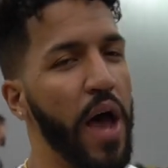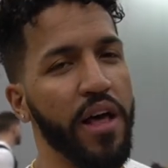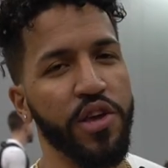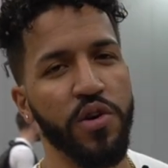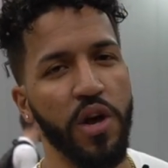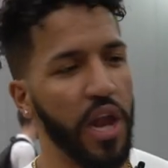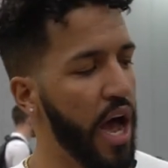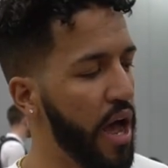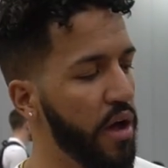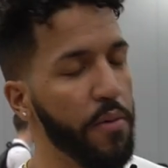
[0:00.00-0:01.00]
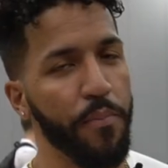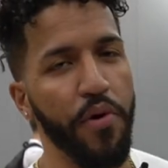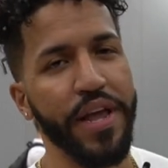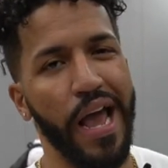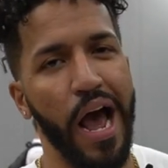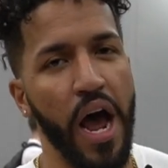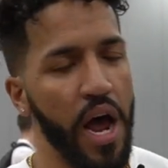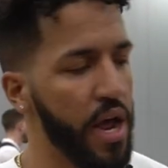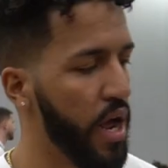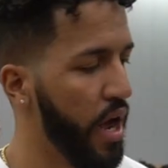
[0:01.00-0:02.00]
value a lot pretty
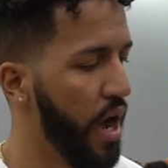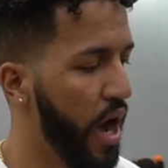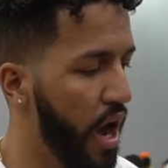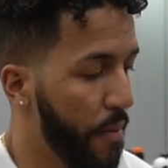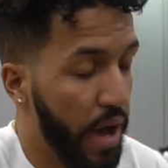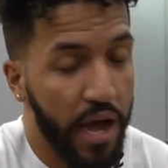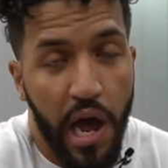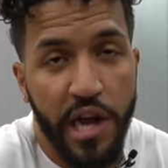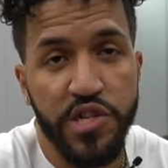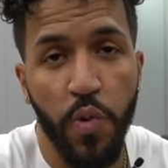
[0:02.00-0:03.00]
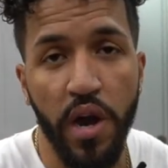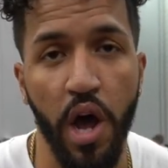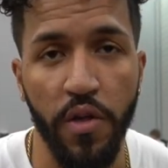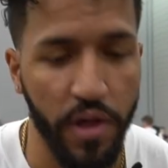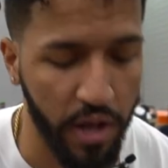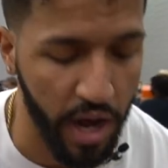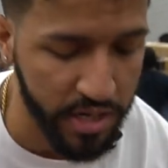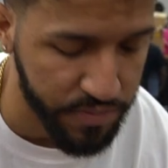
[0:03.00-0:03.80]
high. Um, I, I just want all the lots,